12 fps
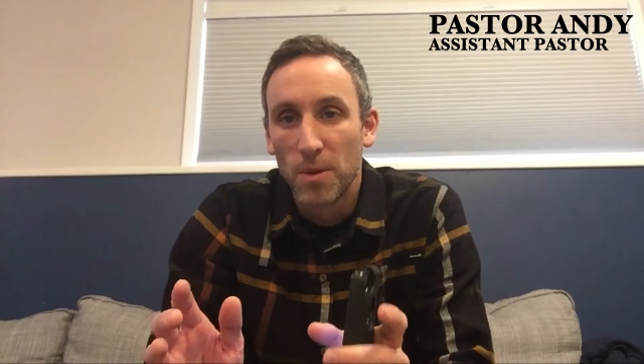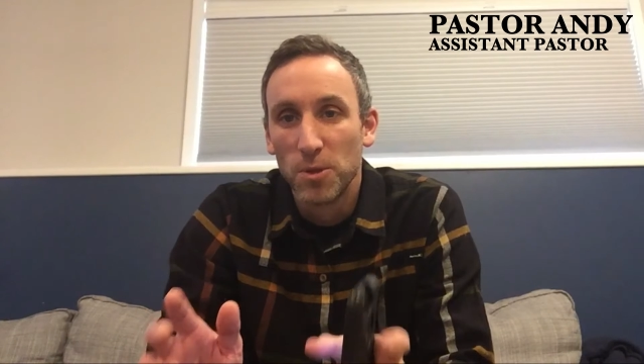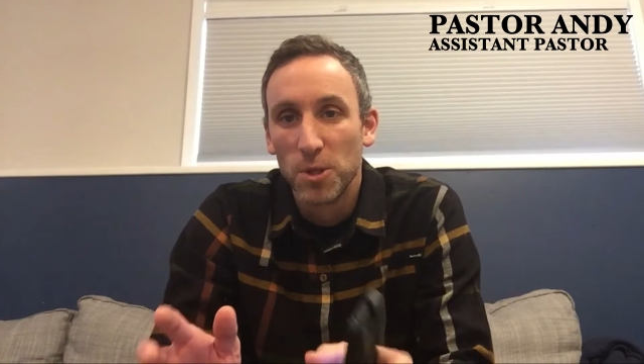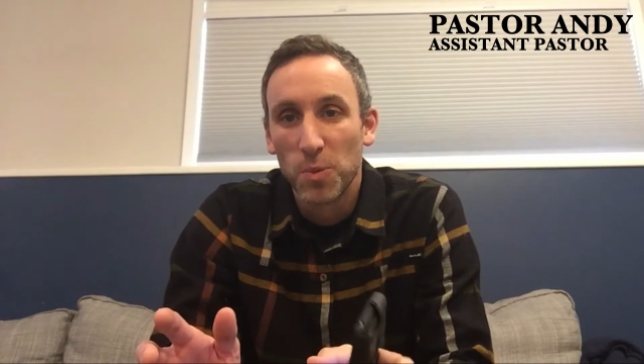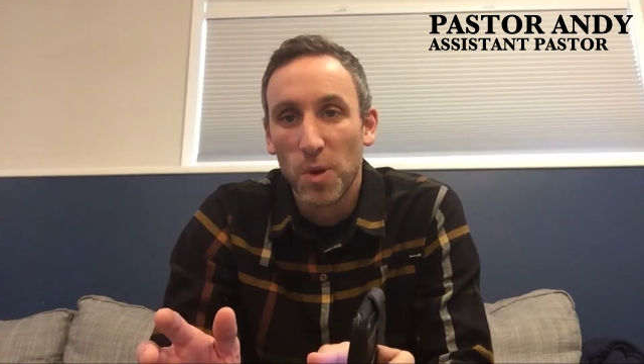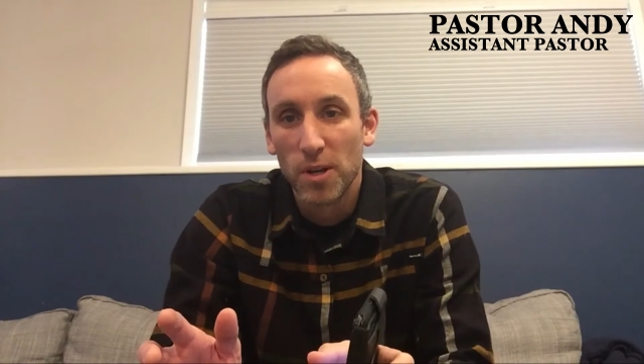I
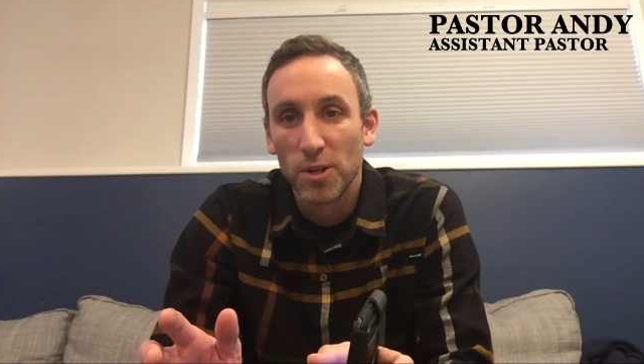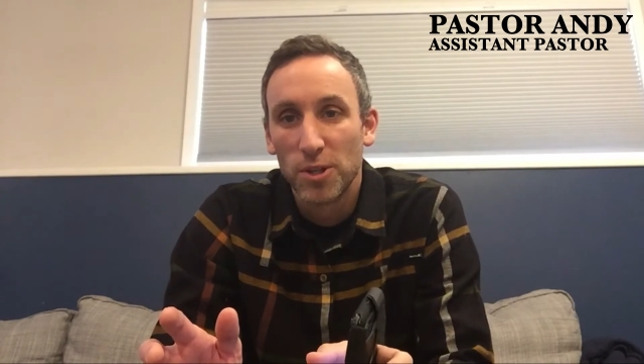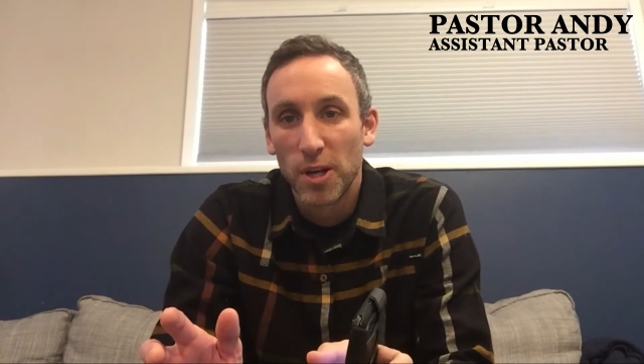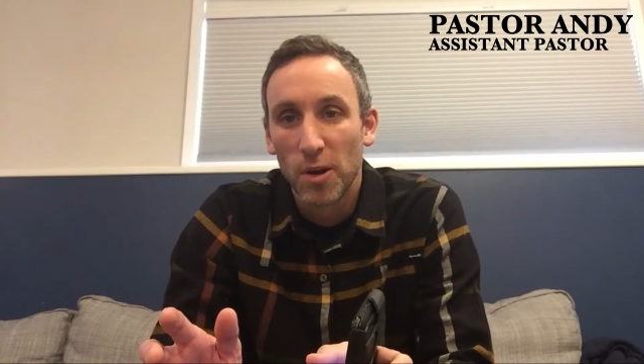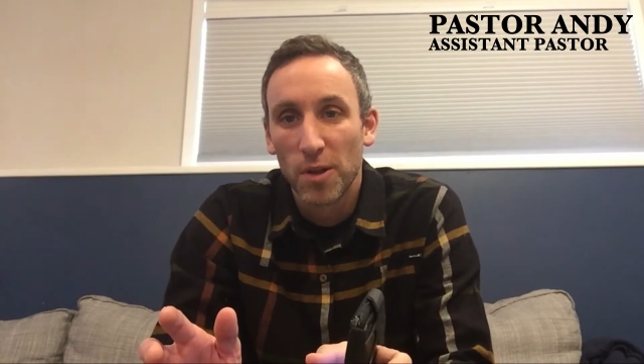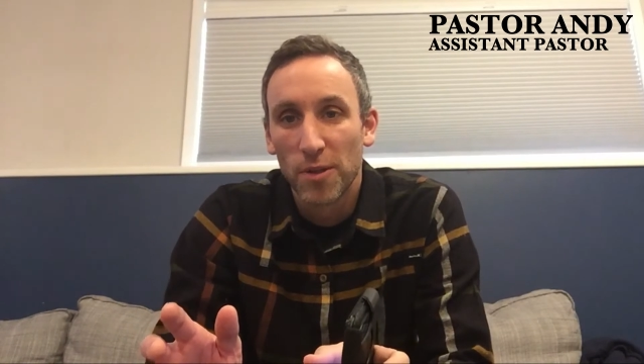just want to
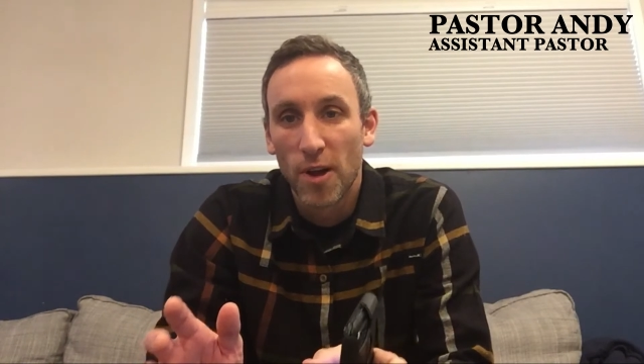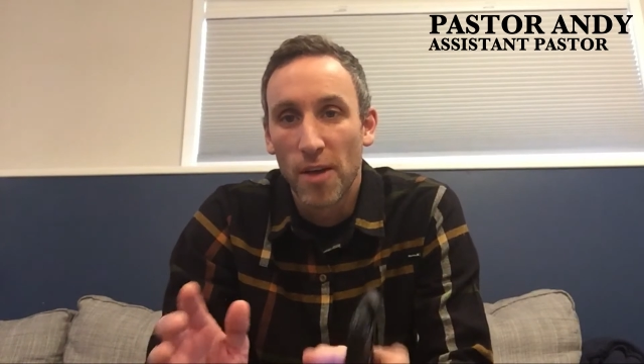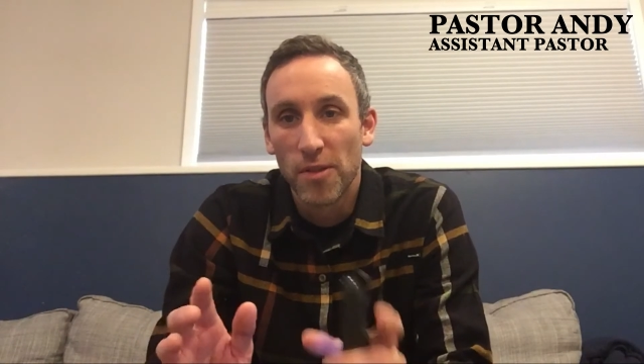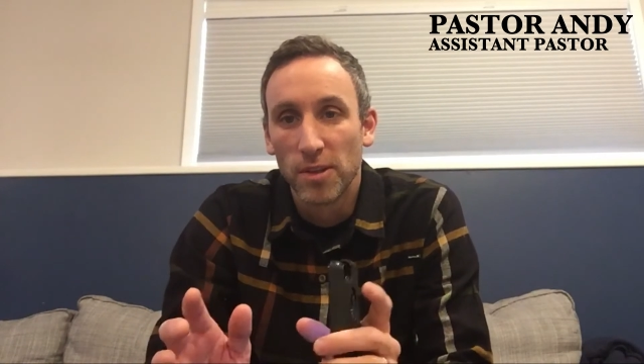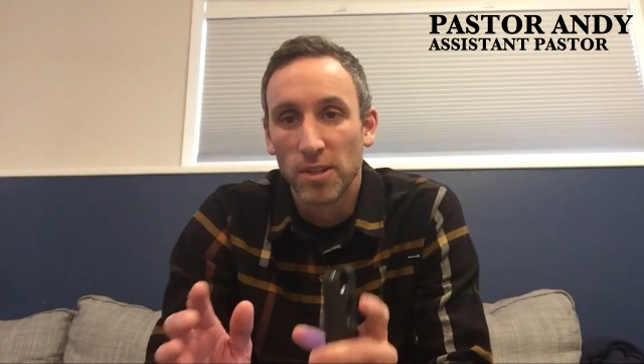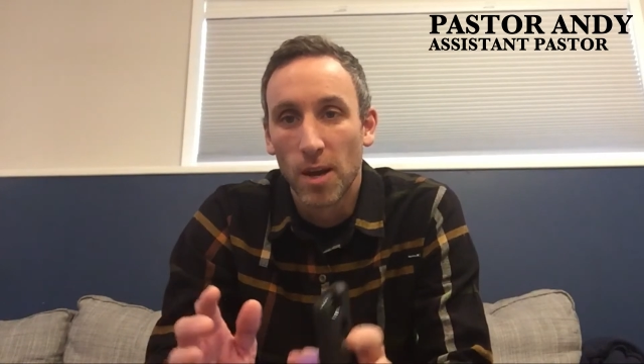share a
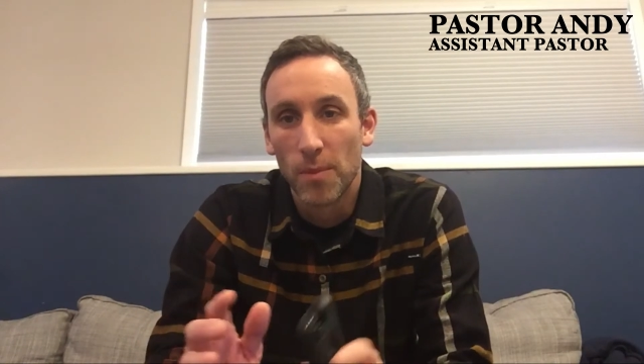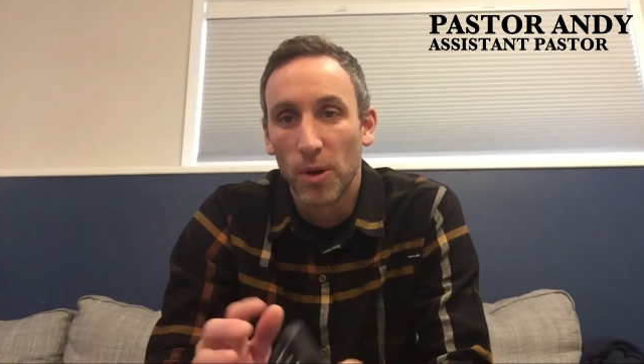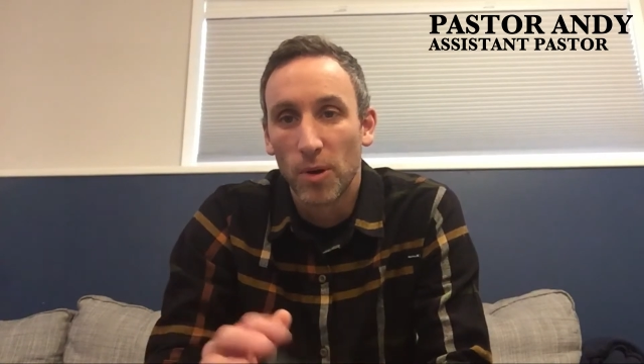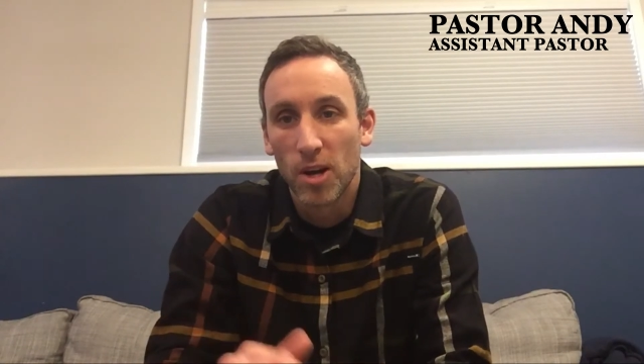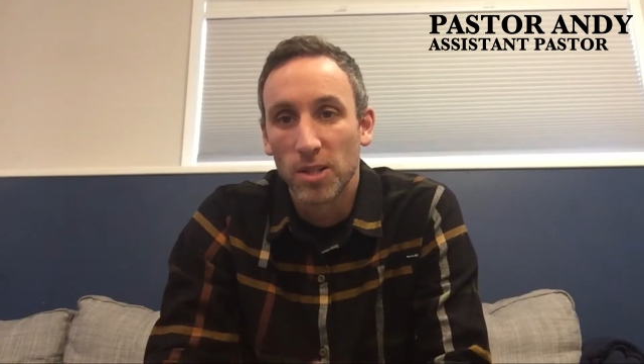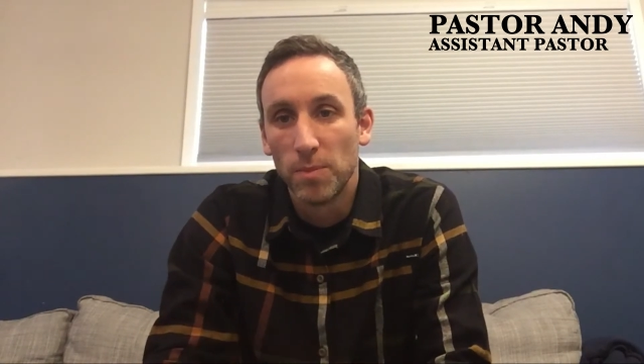thought that's come
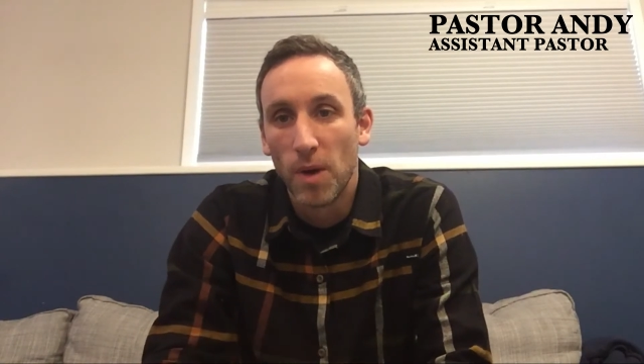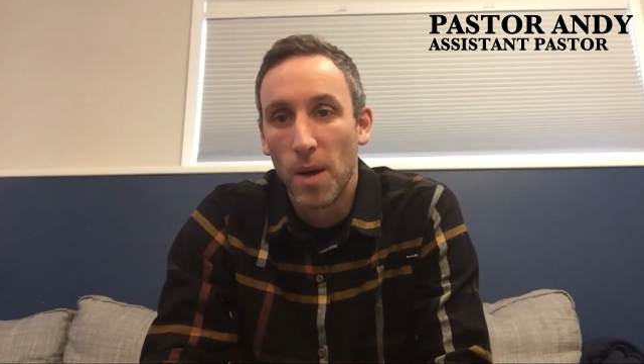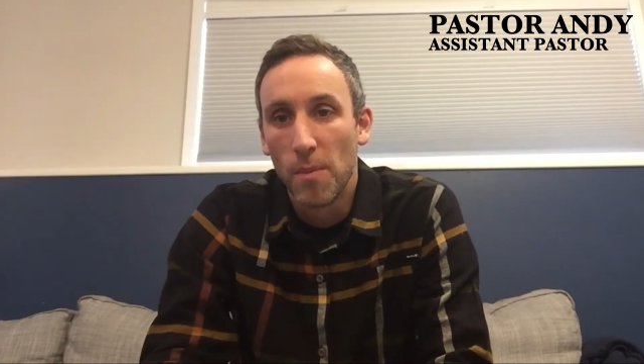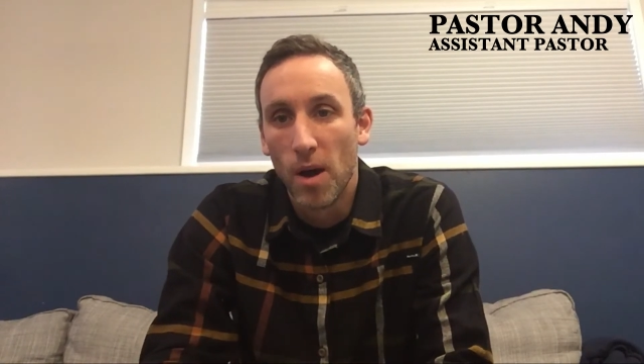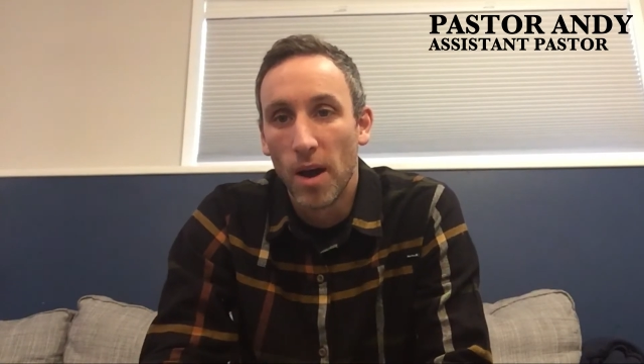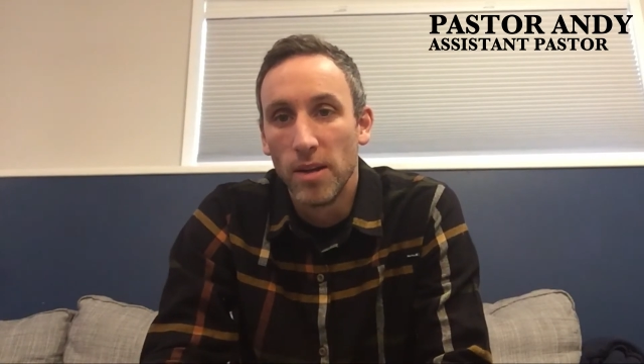across
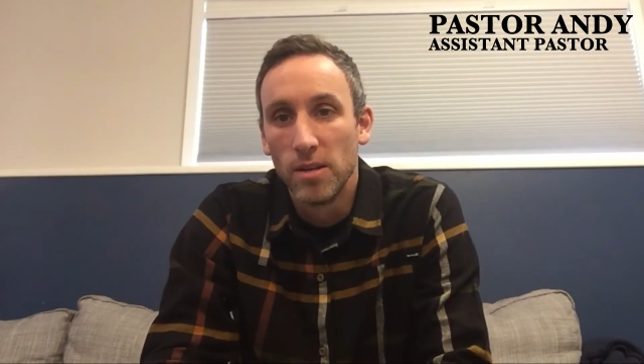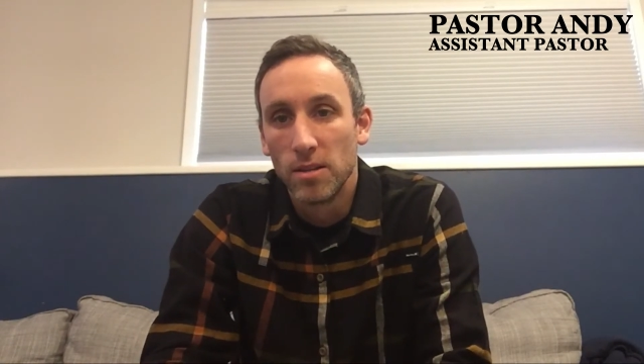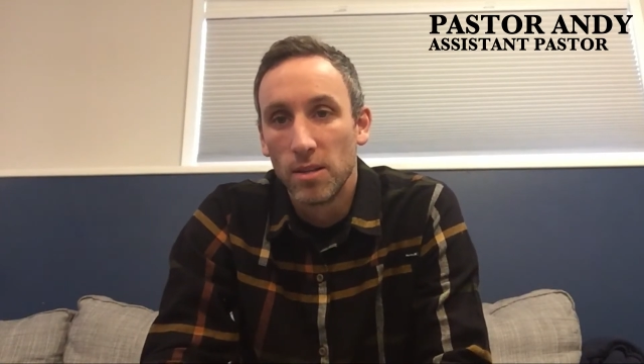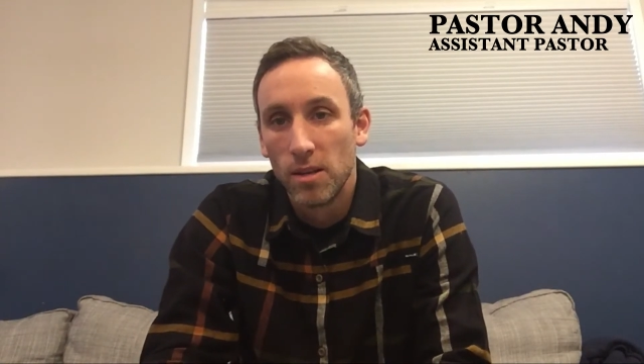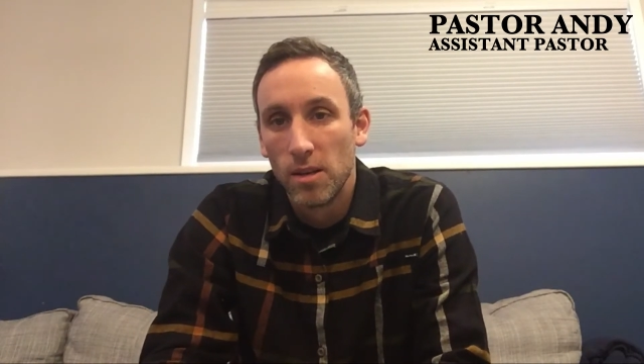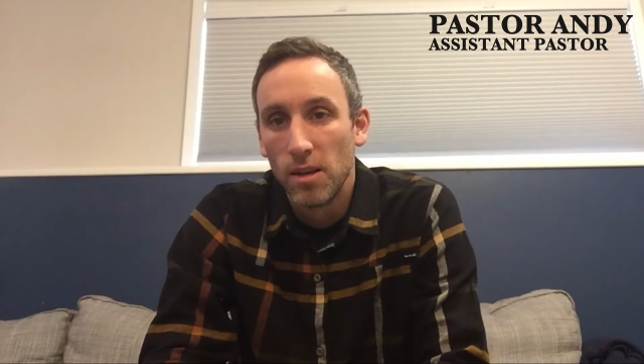my mind